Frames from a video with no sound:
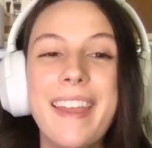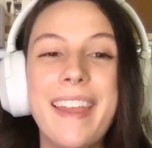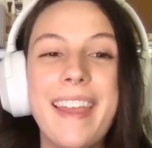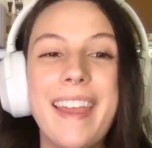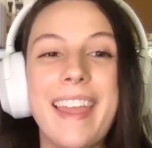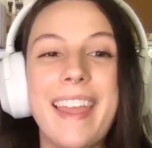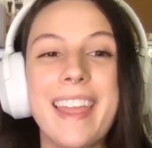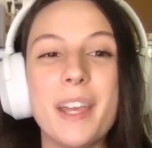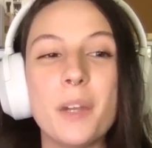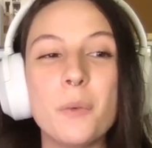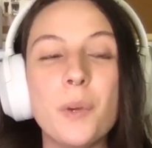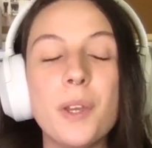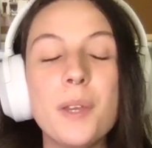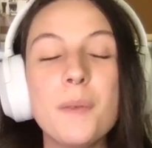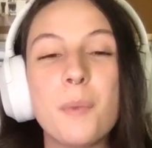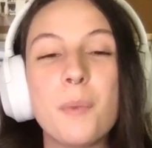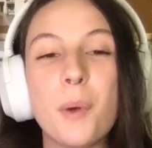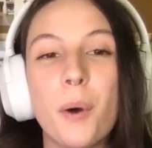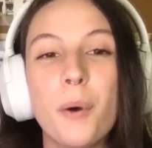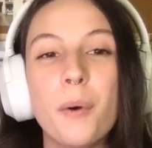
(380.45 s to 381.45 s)
And we
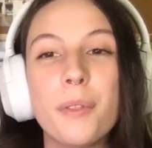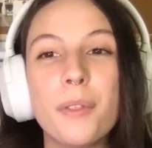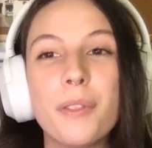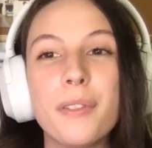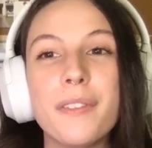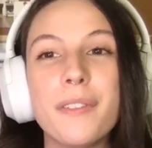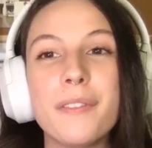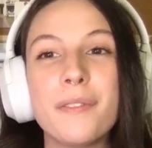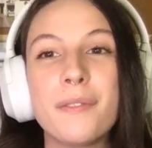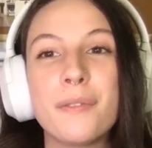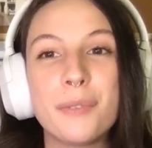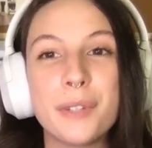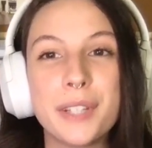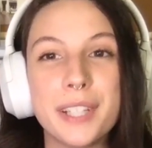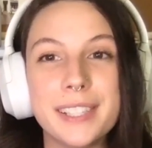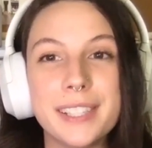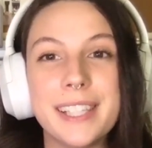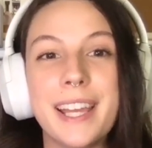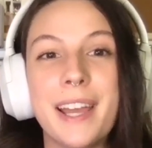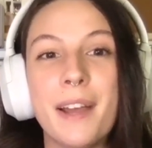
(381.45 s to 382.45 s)
both
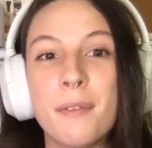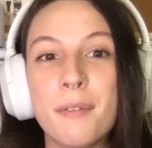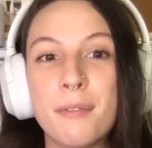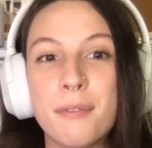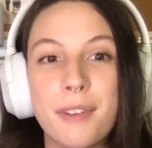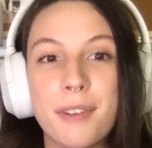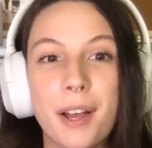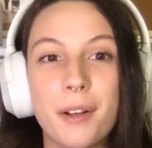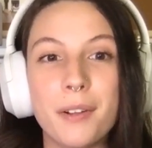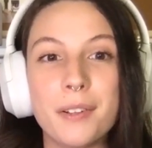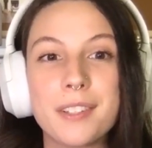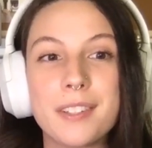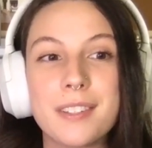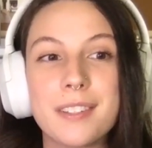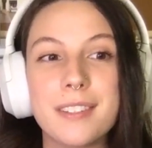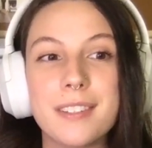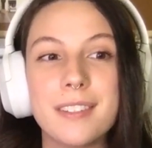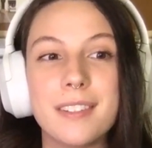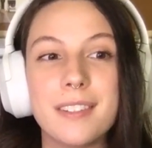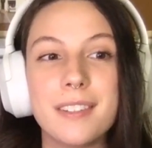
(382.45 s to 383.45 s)
really have felt
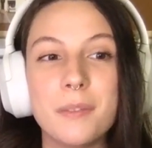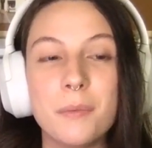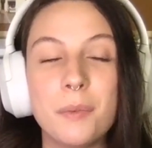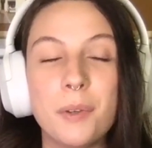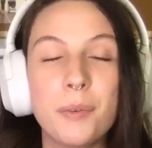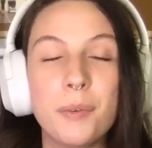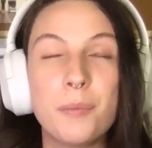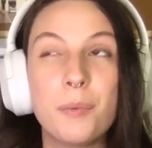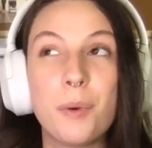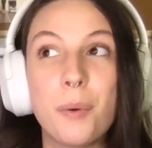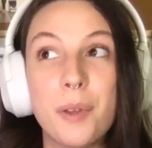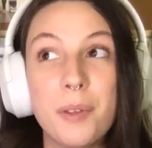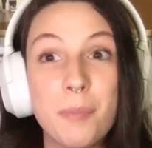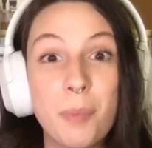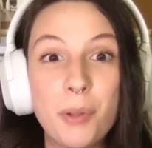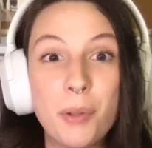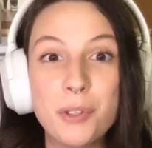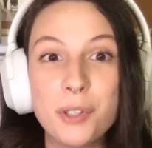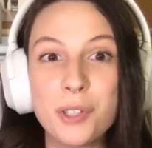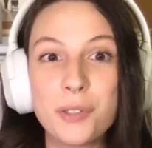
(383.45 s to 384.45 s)
we've
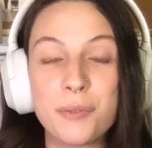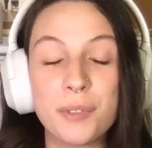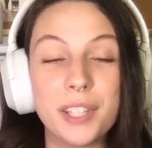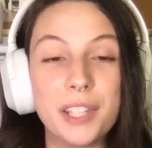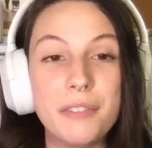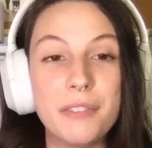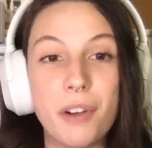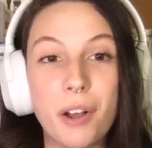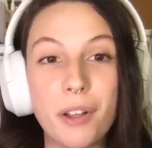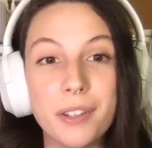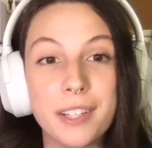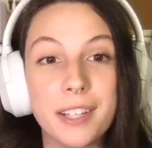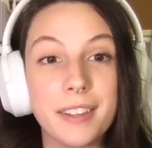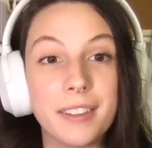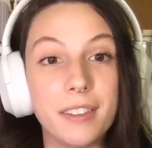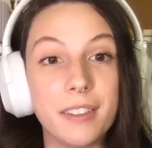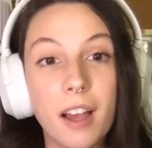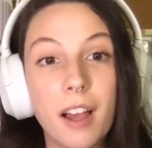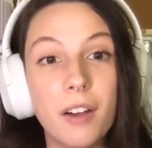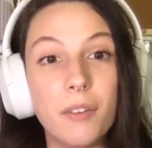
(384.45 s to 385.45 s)
both just really fallen in
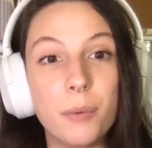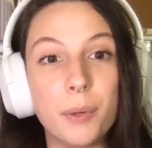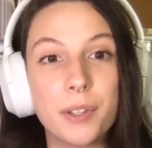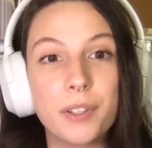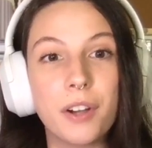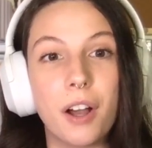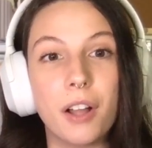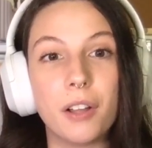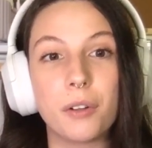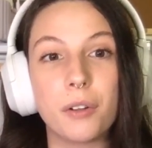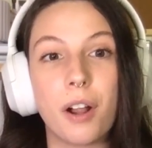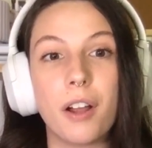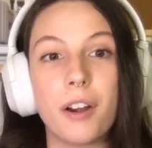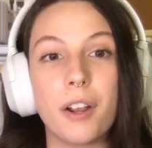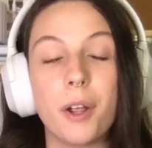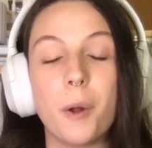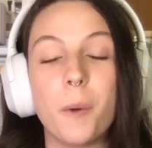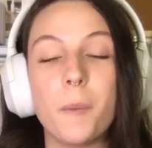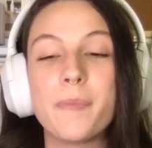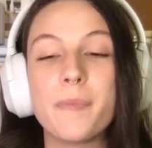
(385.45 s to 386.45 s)
love with
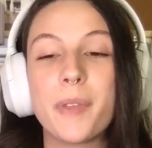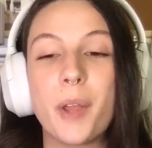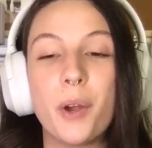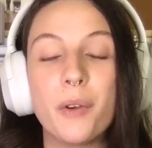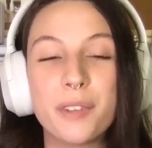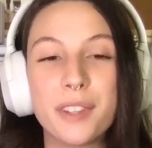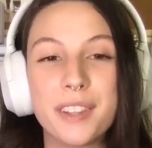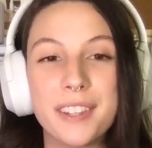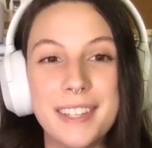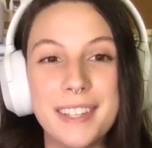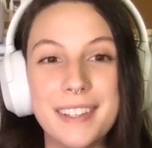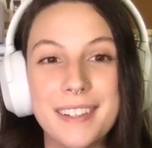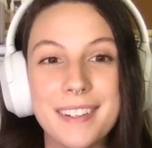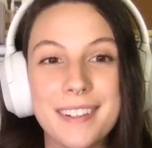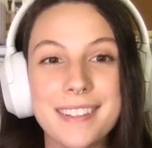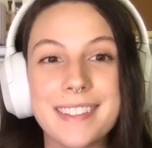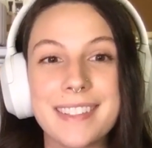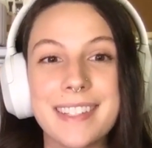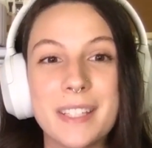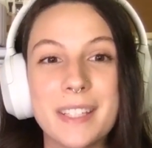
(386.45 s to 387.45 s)
Colorado over the
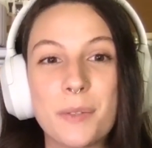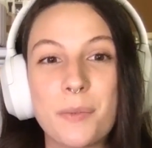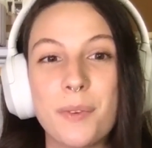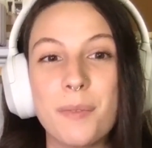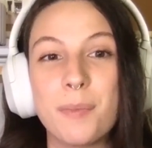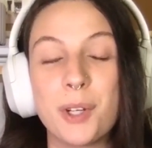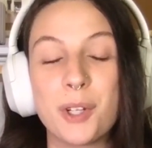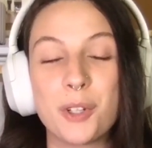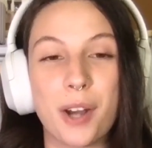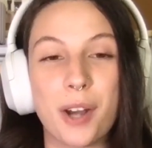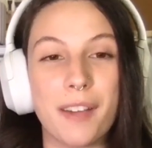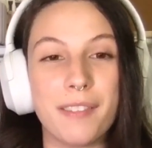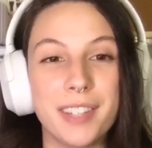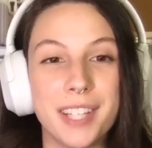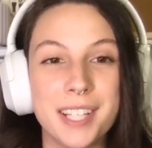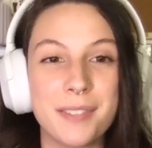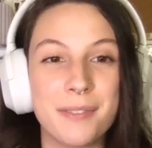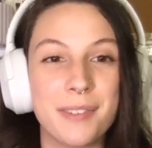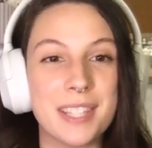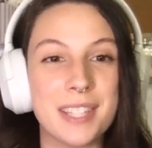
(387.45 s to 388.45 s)
years since we've been
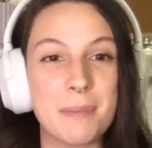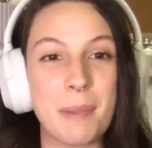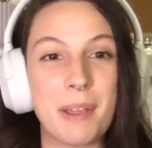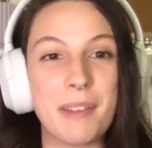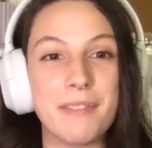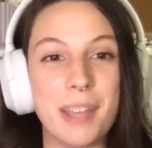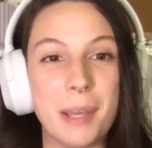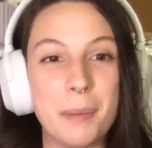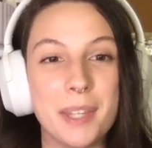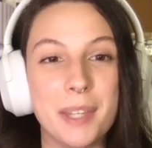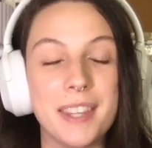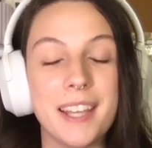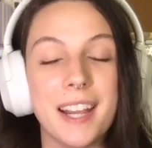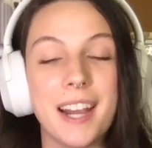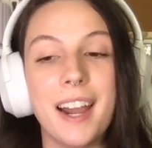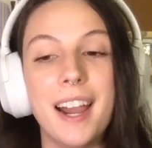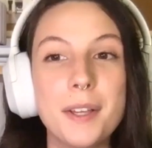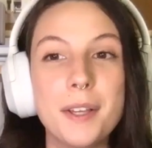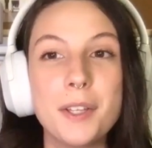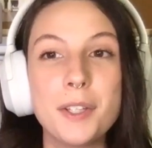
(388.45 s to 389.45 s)
traveling to visit my family
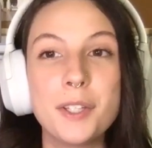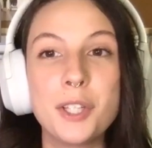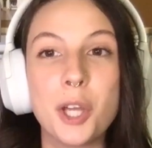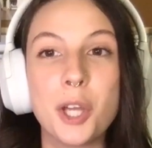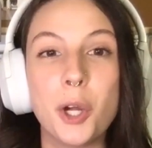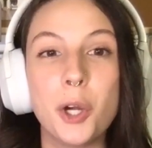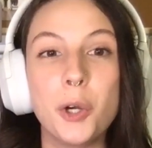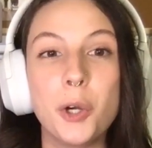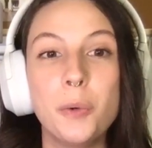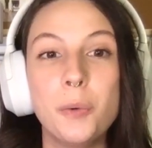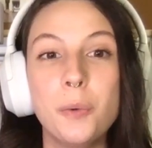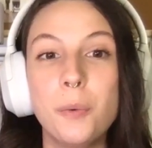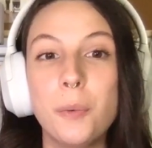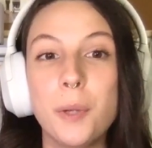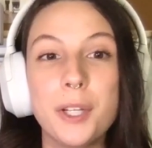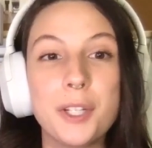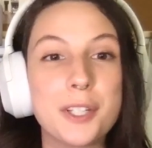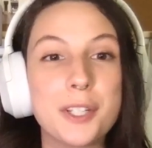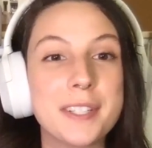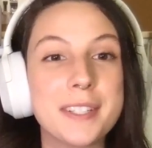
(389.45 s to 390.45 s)
there. So
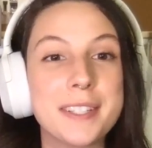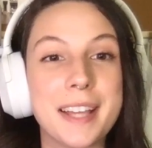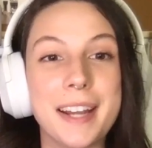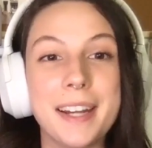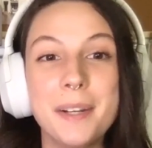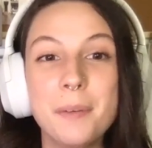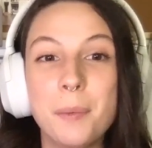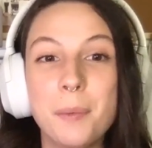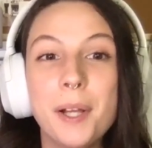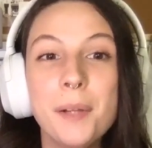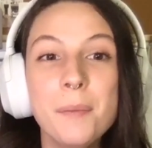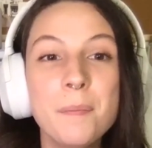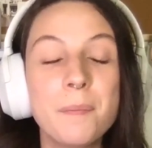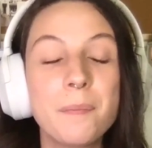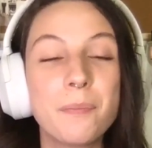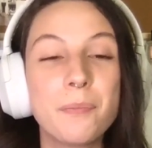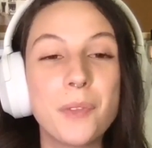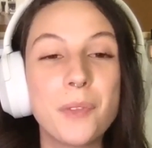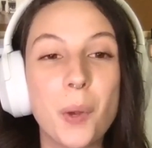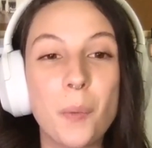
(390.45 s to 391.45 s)
we just decided, well,
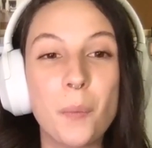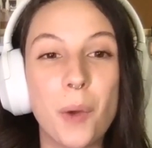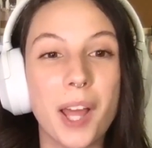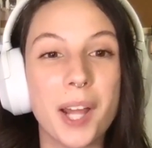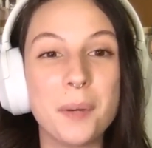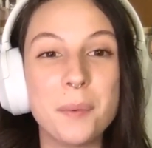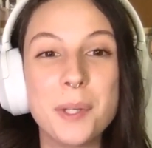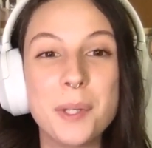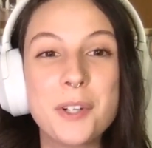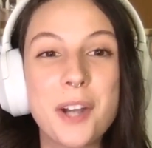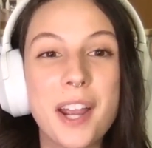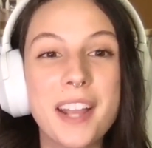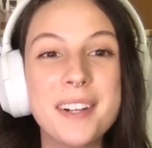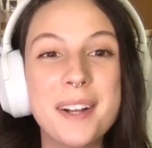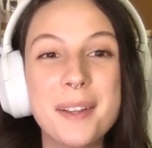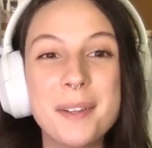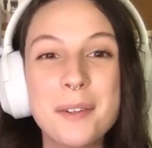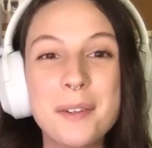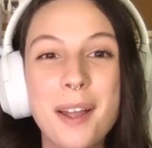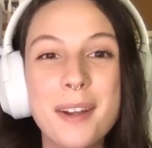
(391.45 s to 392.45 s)
why don't we try
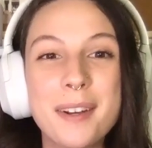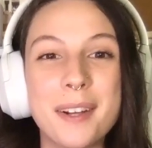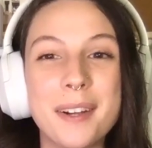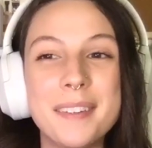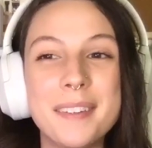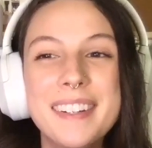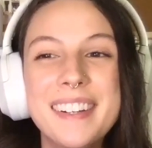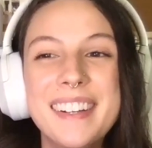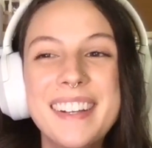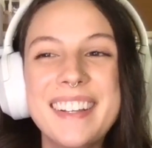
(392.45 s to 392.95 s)
Colorado?